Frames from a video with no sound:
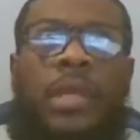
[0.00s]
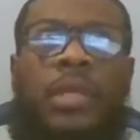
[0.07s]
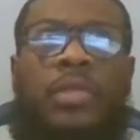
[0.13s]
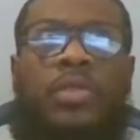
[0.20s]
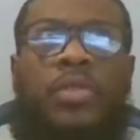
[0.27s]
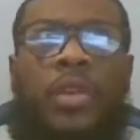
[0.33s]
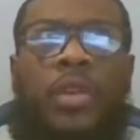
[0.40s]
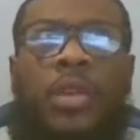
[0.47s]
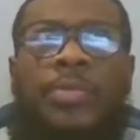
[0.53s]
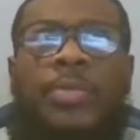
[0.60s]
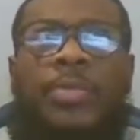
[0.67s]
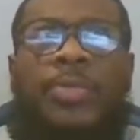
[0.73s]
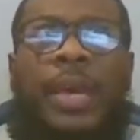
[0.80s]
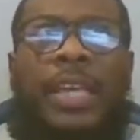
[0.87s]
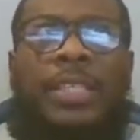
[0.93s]
So
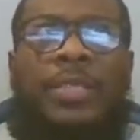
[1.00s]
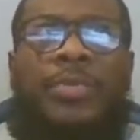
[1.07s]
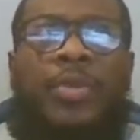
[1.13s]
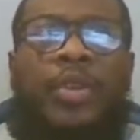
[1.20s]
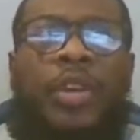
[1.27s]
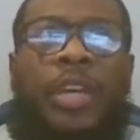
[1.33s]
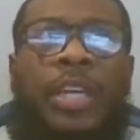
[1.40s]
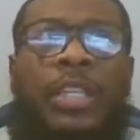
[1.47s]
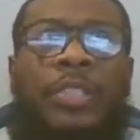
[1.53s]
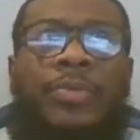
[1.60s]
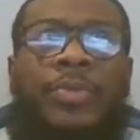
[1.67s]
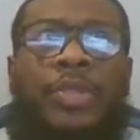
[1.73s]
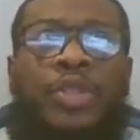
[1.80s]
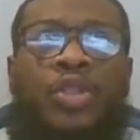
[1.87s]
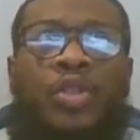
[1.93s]
Clippers basketball, Nicholas
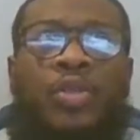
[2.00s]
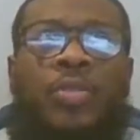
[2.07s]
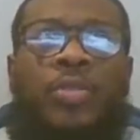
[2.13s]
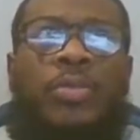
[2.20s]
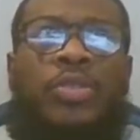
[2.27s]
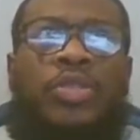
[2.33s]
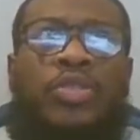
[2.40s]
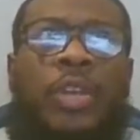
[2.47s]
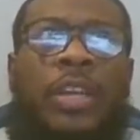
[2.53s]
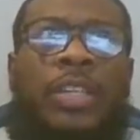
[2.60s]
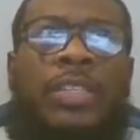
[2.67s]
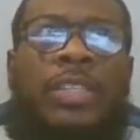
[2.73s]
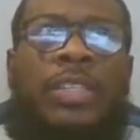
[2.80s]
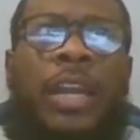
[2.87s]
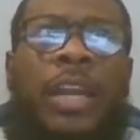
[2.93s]
Batum trying
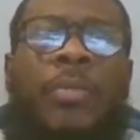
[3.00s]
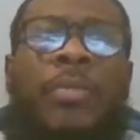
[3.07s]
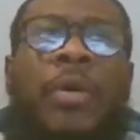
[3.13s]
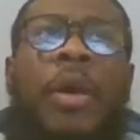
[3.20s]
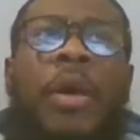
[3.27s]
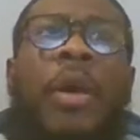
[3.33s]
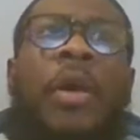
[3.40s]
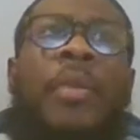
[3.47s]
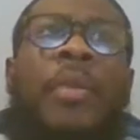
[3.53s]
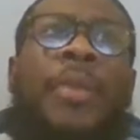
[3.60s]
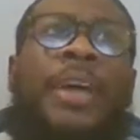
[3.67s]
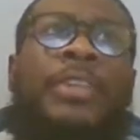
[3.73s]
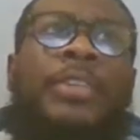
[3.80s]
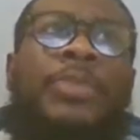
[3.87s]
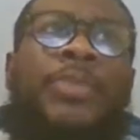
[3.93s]
to set up
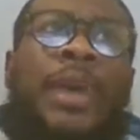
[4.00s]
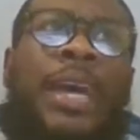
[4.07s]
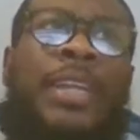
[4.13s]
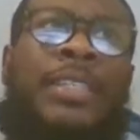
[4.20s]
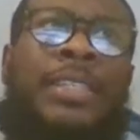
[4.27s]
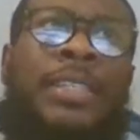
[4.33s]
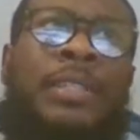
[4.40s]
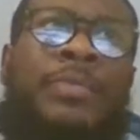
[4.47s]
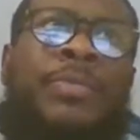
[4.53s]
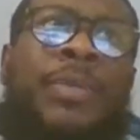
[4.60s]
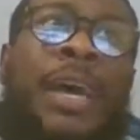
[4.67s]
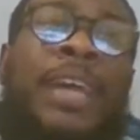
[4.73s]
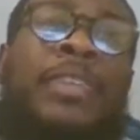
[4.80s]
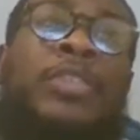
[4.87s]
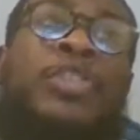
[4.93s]
Patrick Patterson,
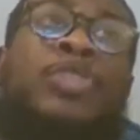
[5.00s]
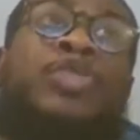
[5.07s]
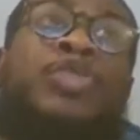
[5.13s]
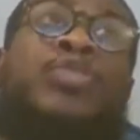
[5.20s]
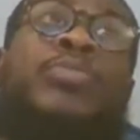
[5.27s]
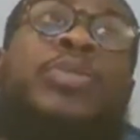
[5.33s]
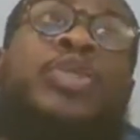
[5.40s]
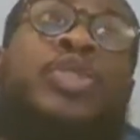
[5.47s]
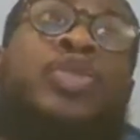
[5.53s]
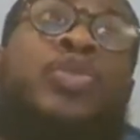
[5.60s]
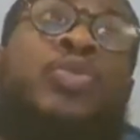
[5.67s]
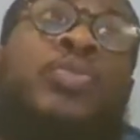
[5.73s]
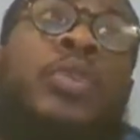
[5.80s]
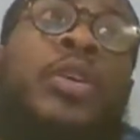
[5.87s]
back to Batum.